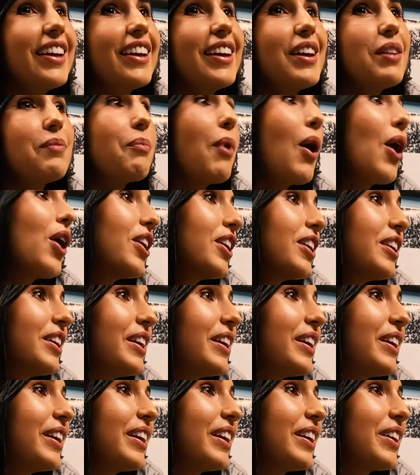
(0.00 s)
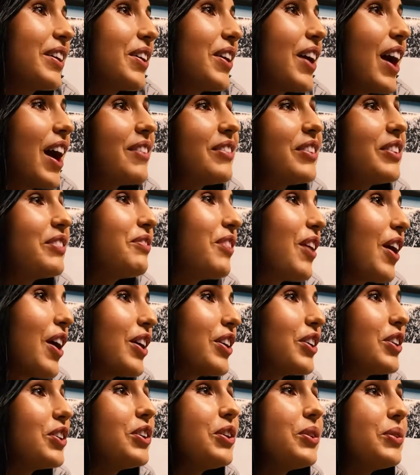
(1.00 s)
partying or having
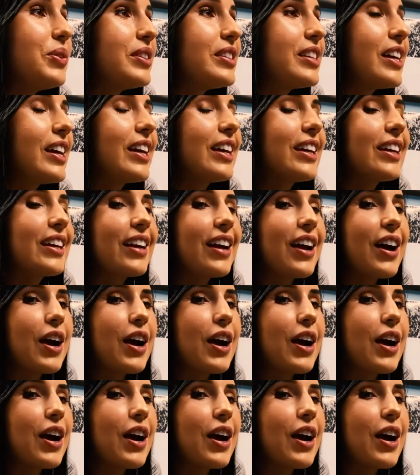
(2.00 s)
fun or using.